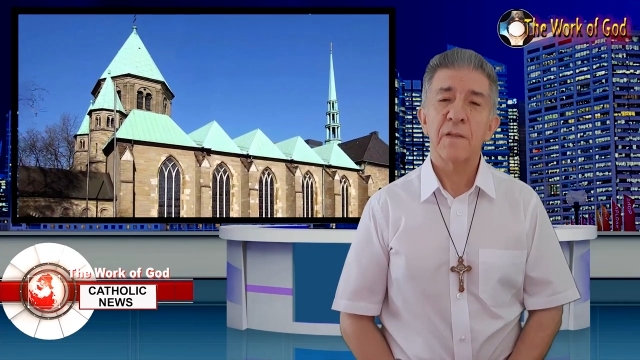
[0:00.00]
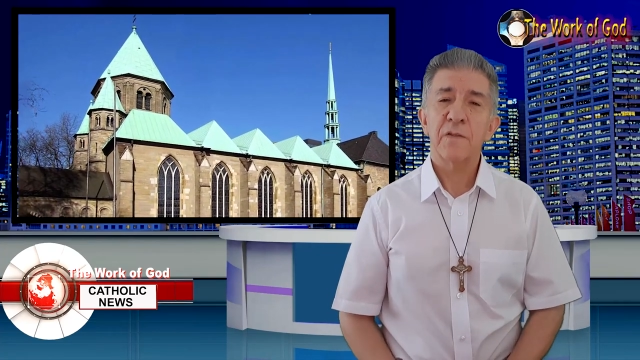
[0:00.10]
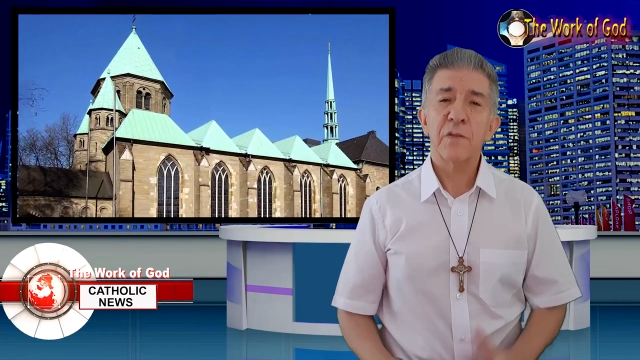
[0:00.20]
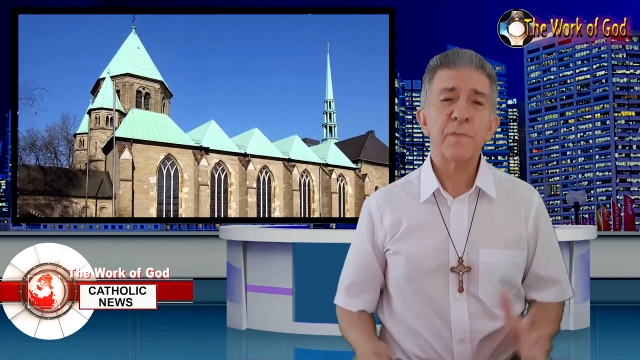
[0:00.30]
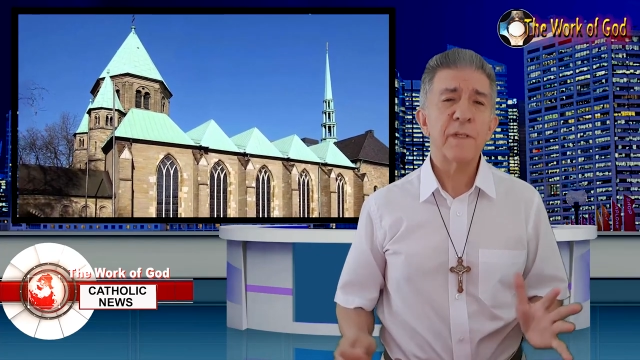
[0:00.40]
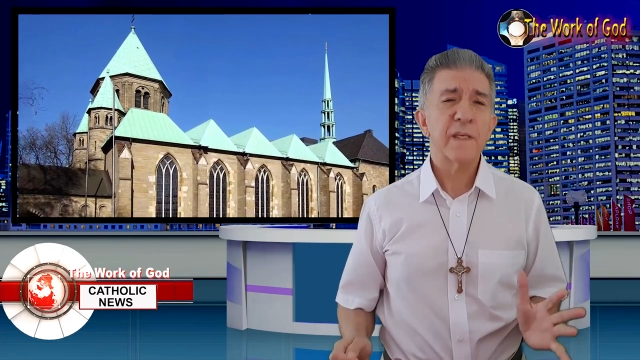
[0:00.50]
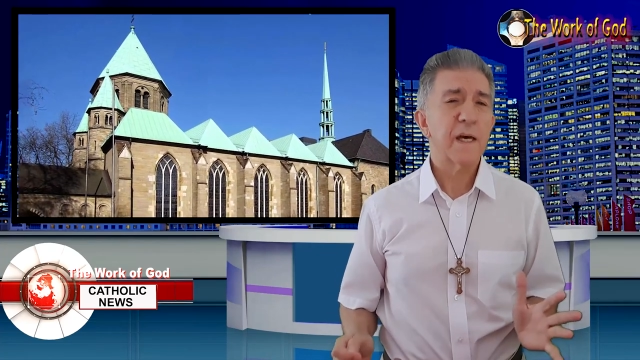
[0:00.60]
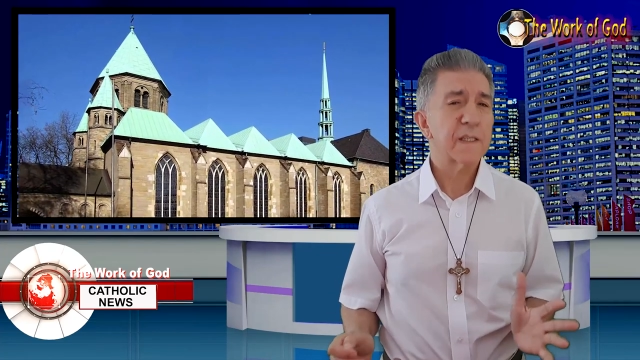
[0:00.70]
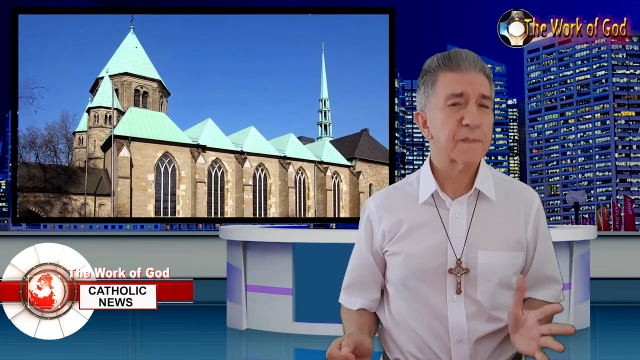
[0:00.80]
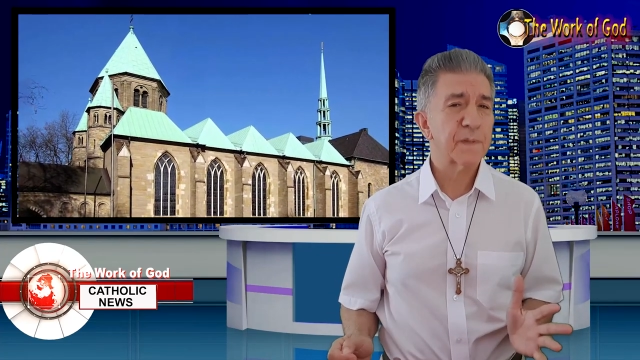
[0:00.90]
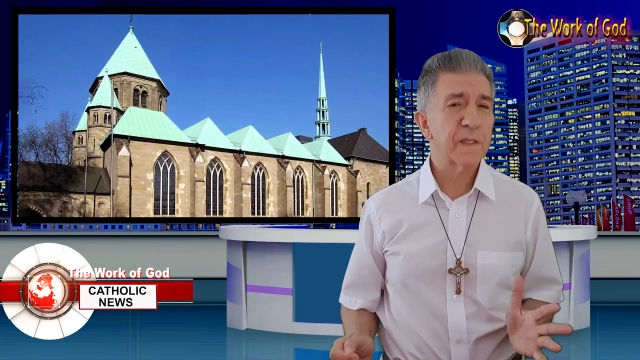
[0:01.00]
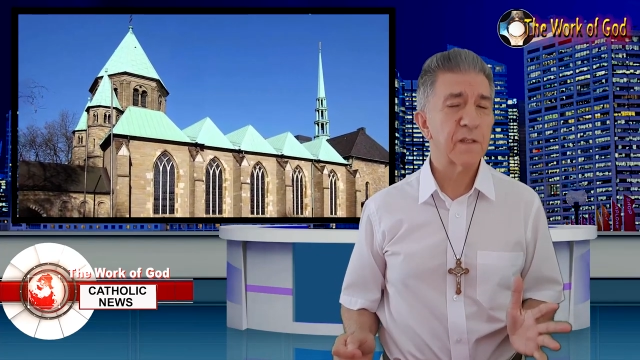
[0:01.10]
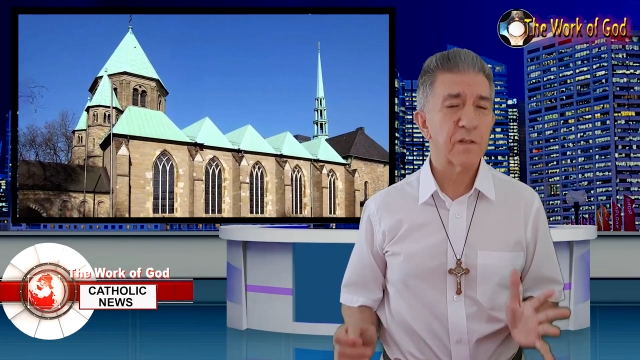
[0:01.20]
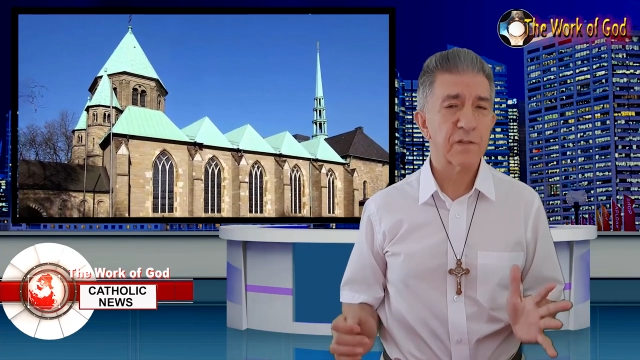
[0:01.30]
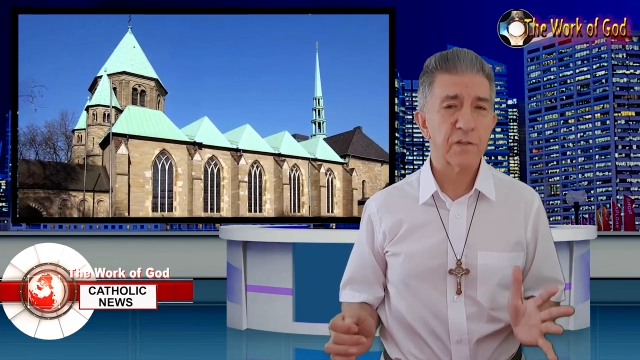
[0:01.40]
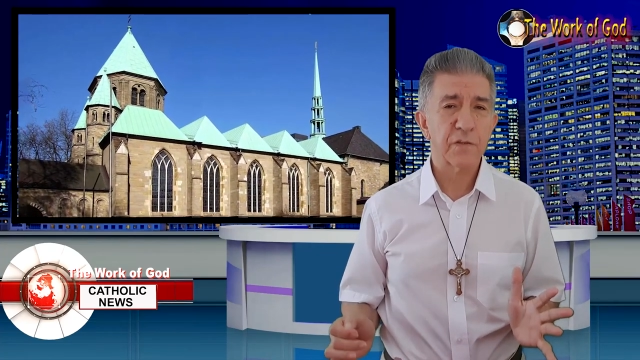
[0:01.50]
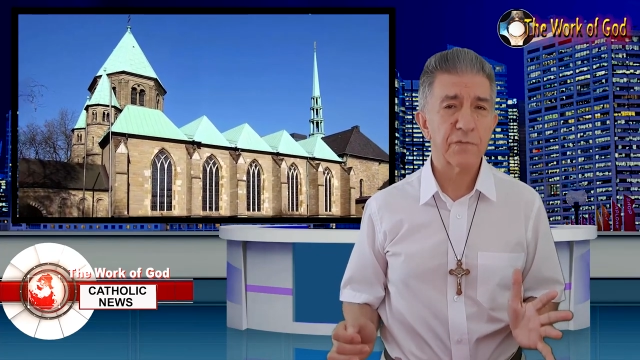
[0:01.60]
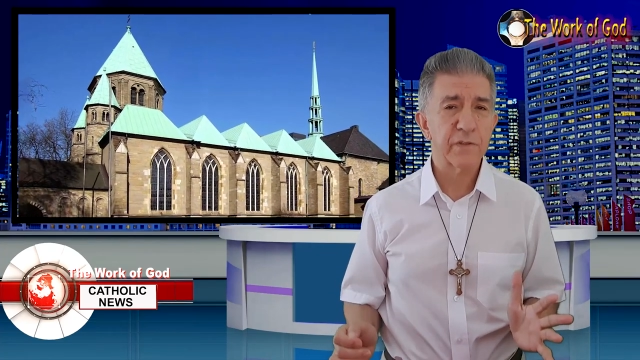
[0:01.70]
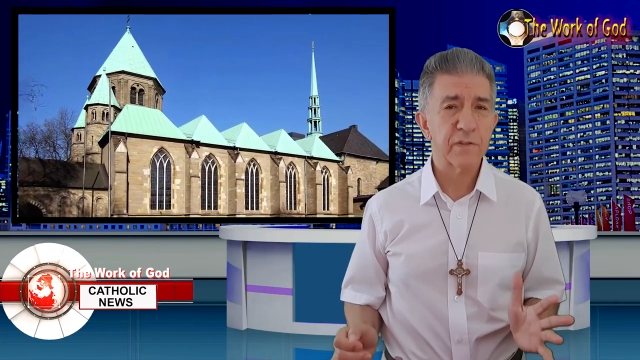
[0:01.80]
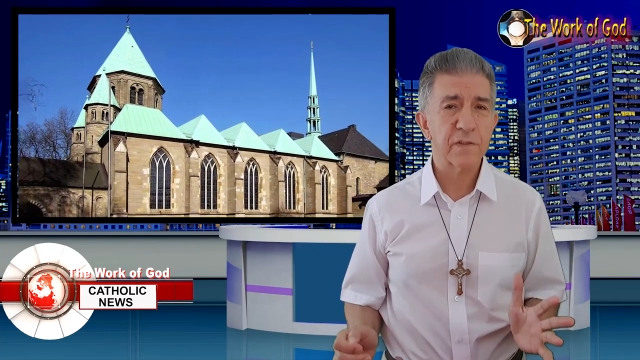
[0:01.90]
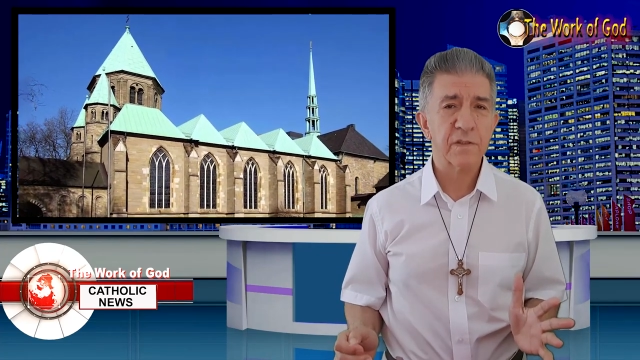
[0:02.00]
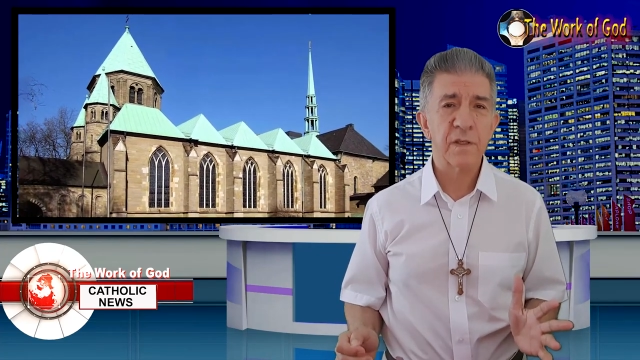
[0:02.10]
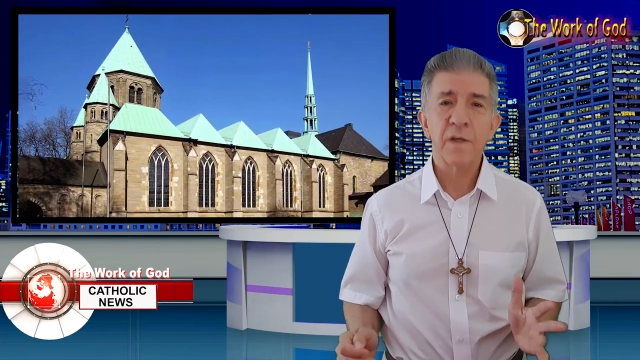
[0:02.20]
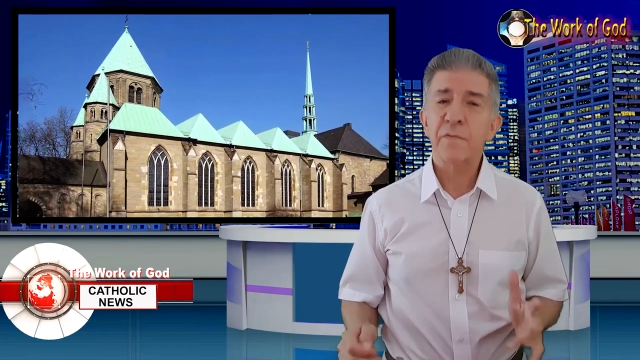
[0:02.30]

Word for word: Germany has been notorious